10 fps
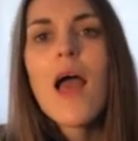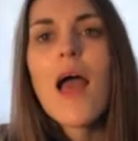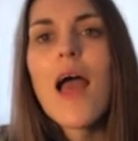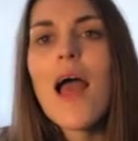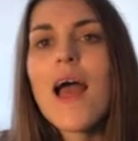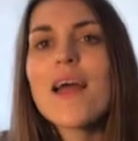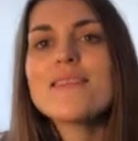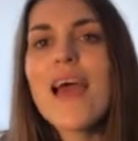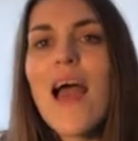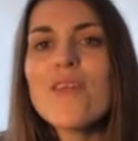and
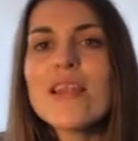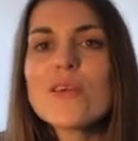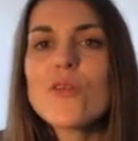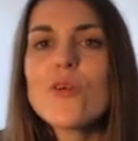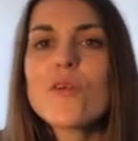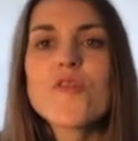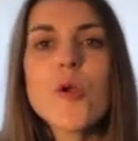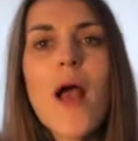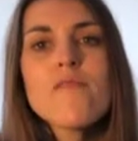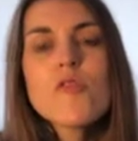have a little look
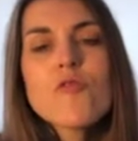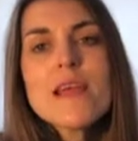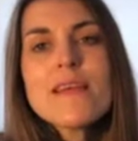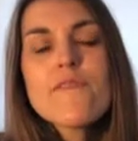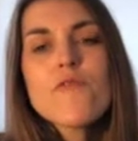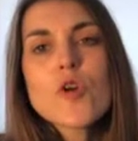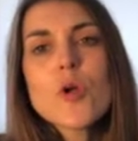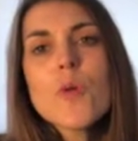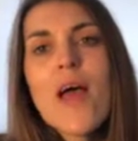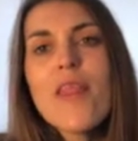through, have a read
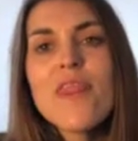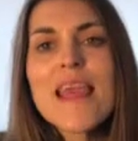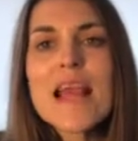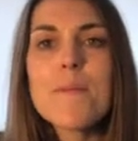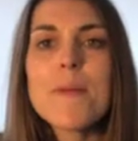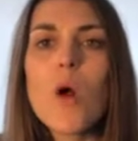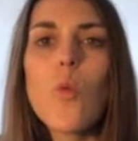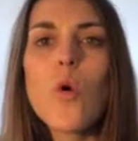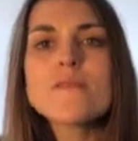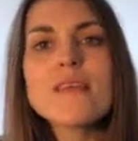through, and think about
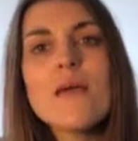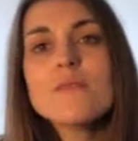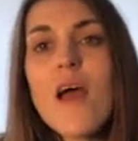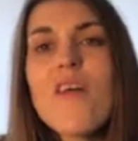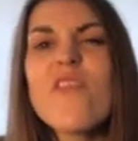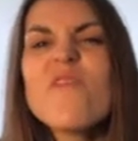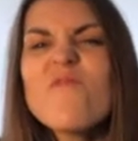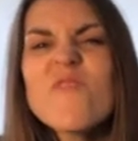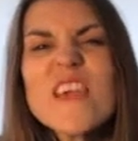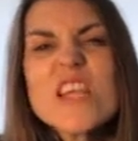what types of
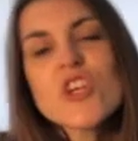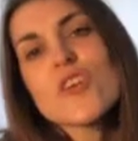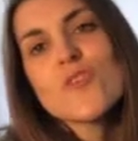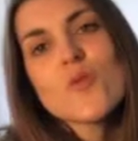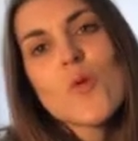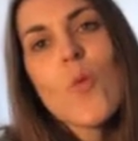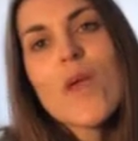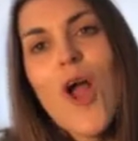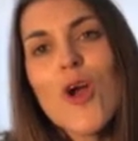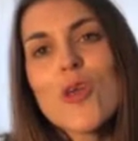features
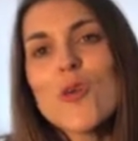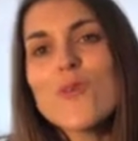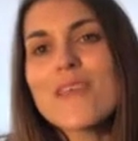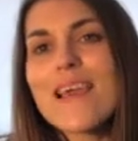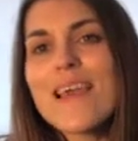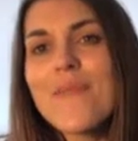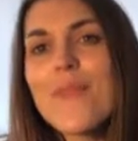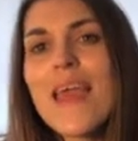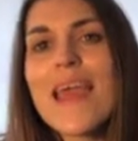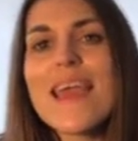we are using
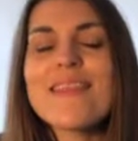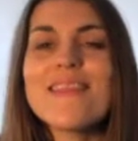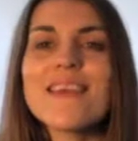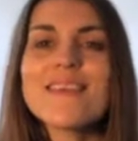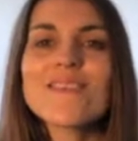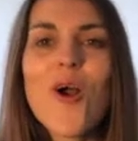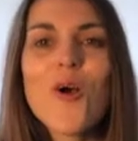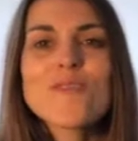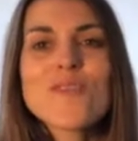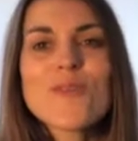in this
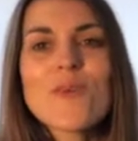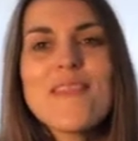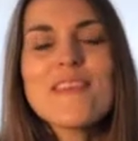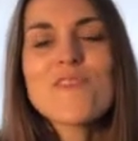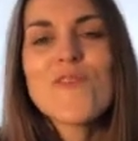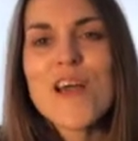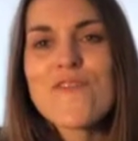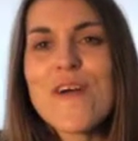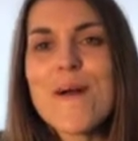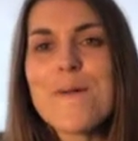article, in this fact
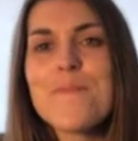file.